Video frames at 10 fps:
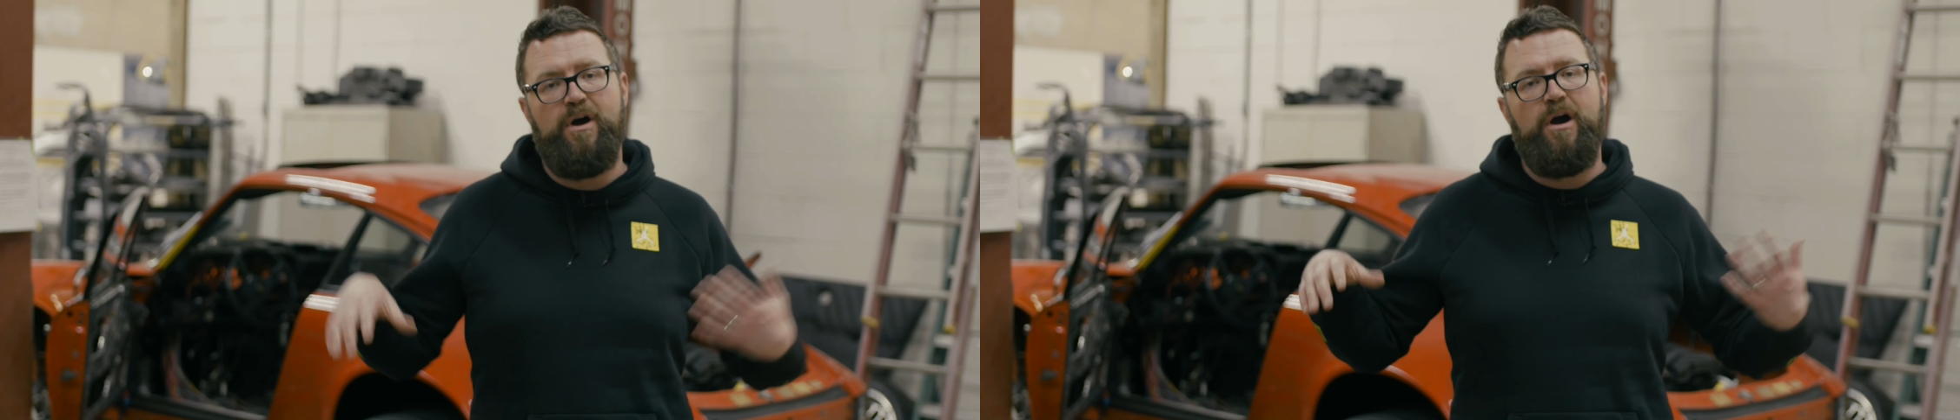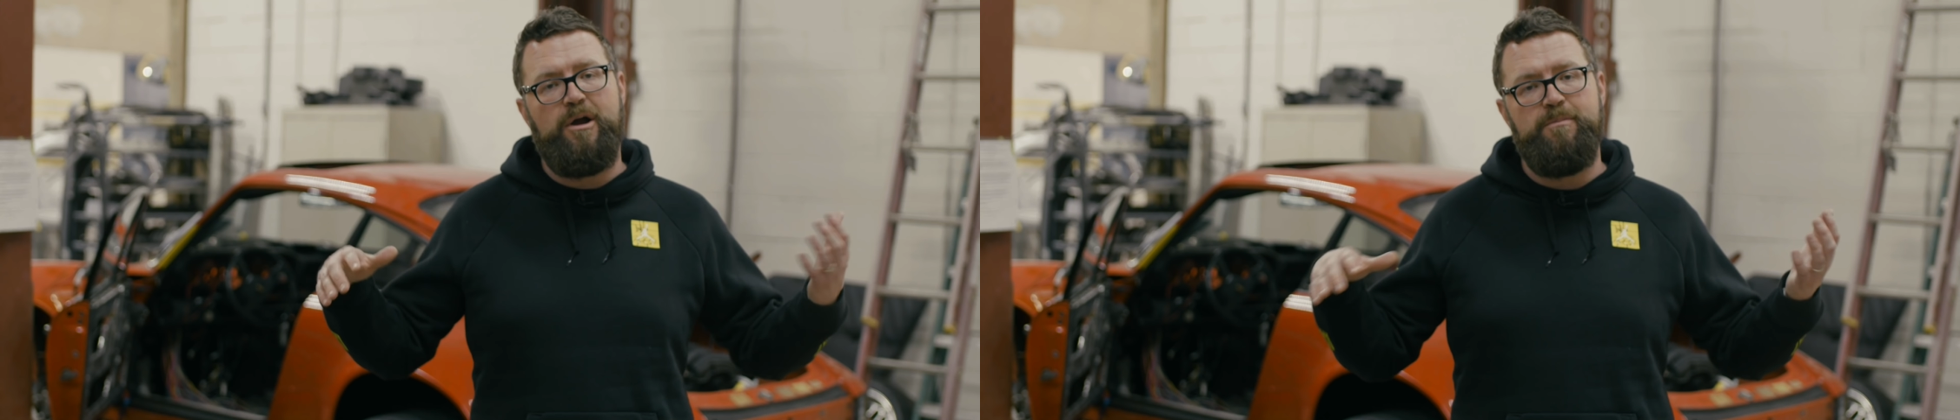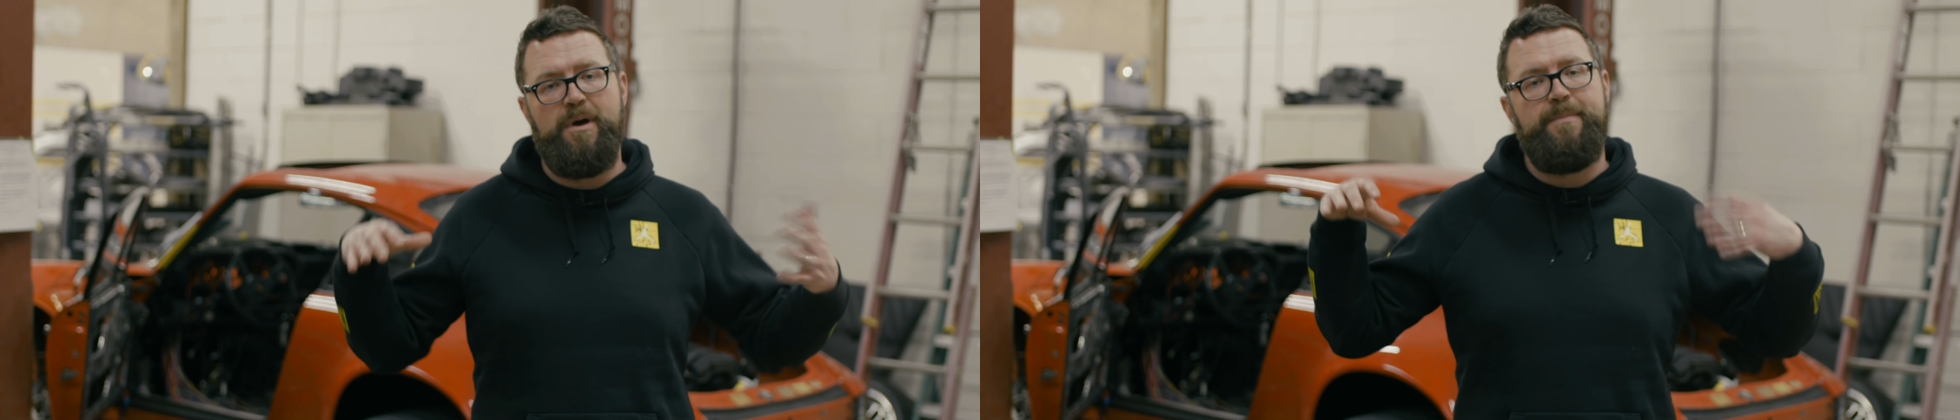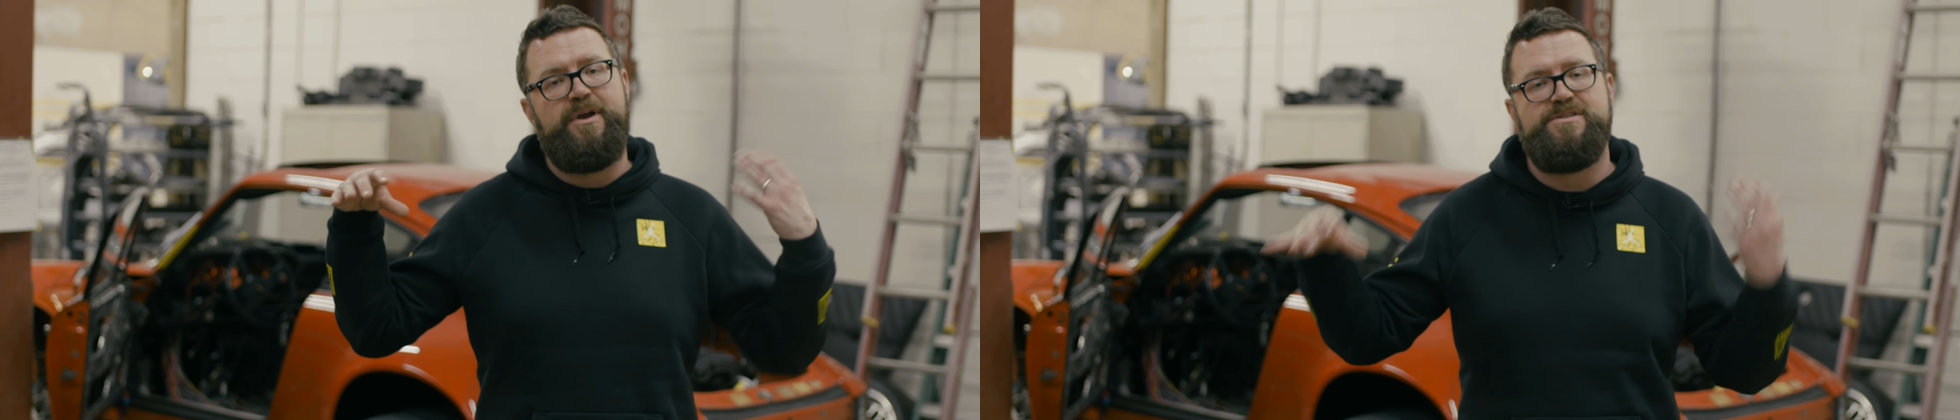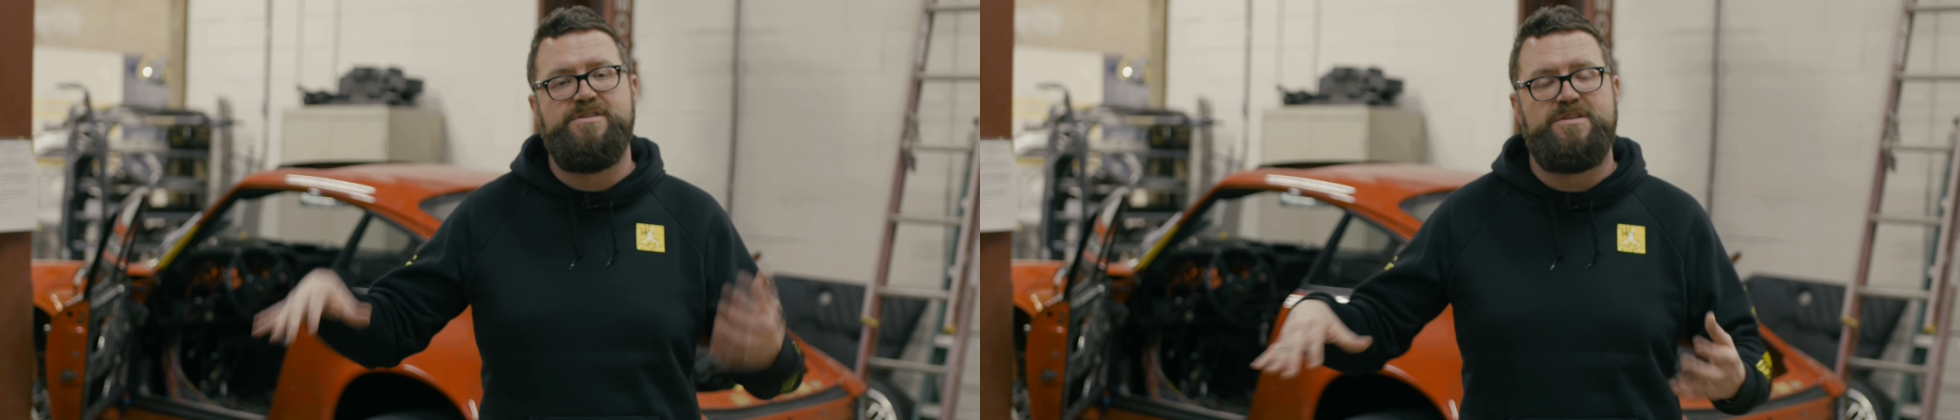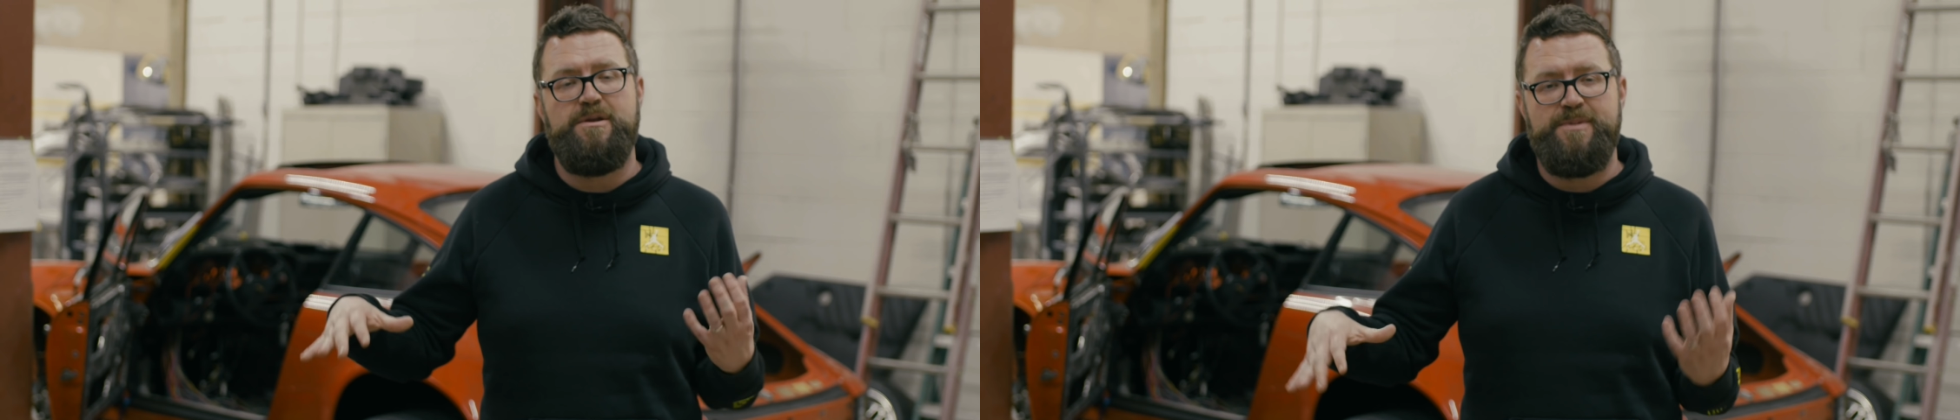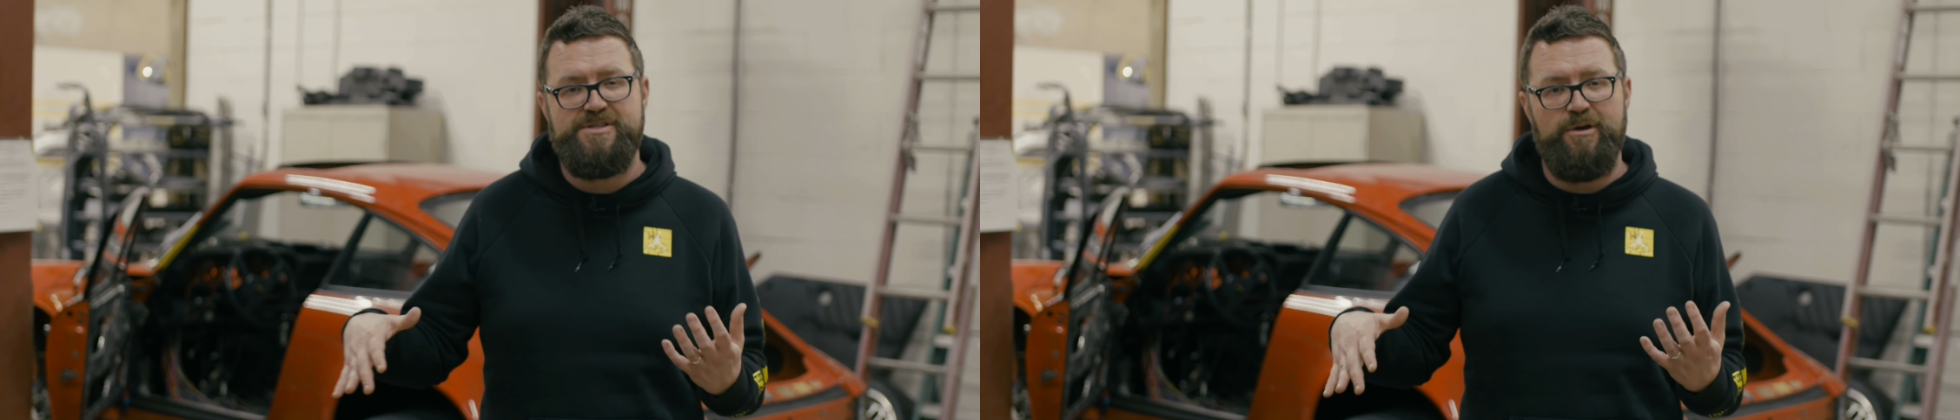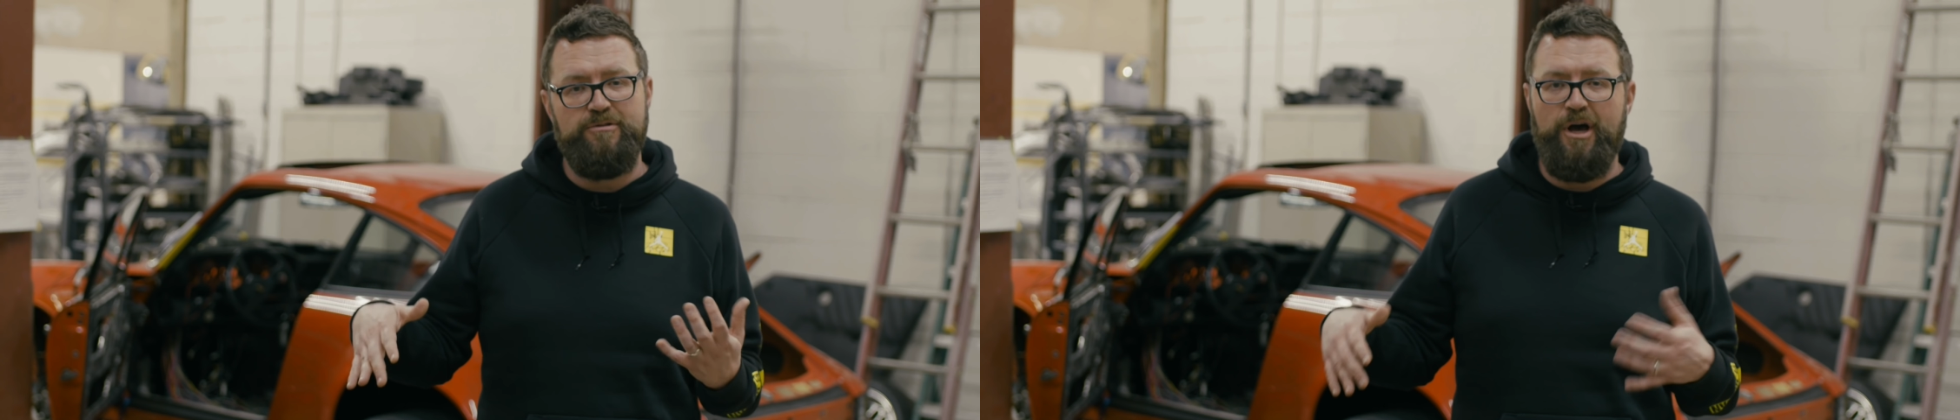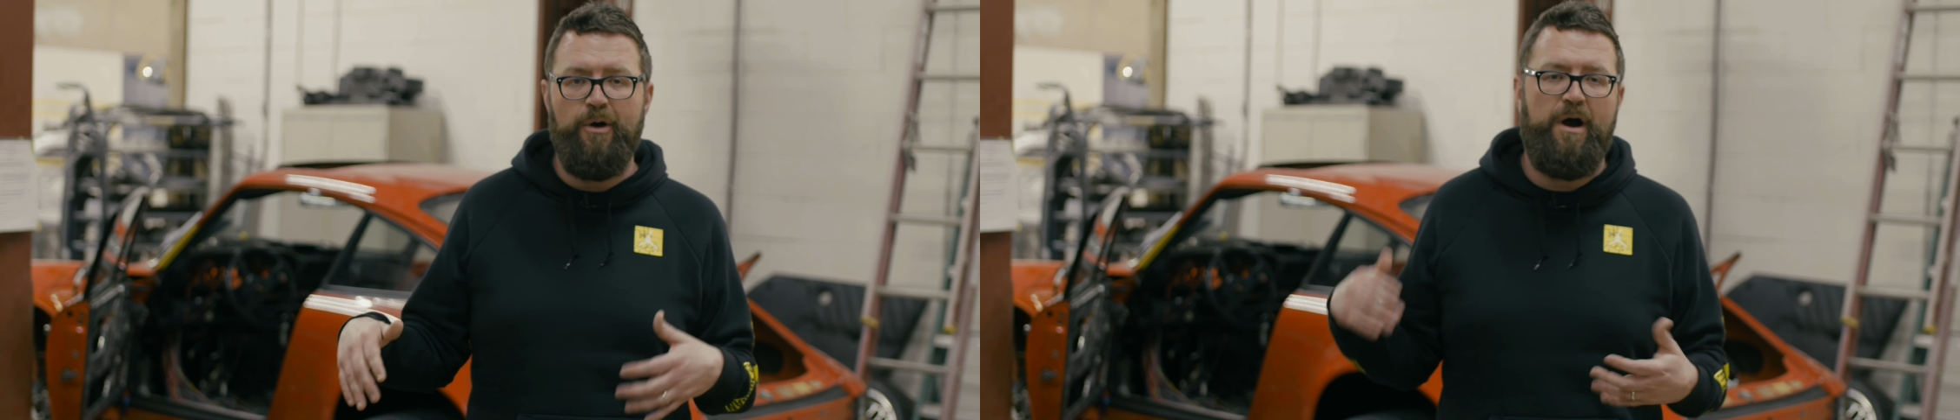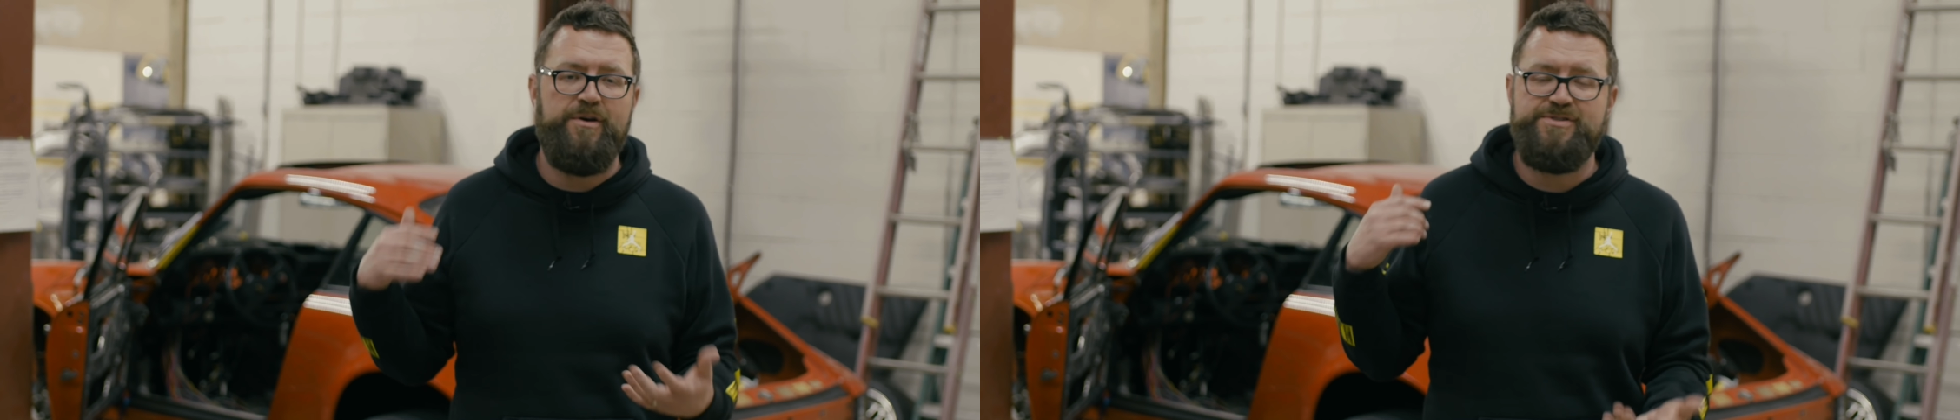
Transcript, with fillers: thought I was crazy for wanting to build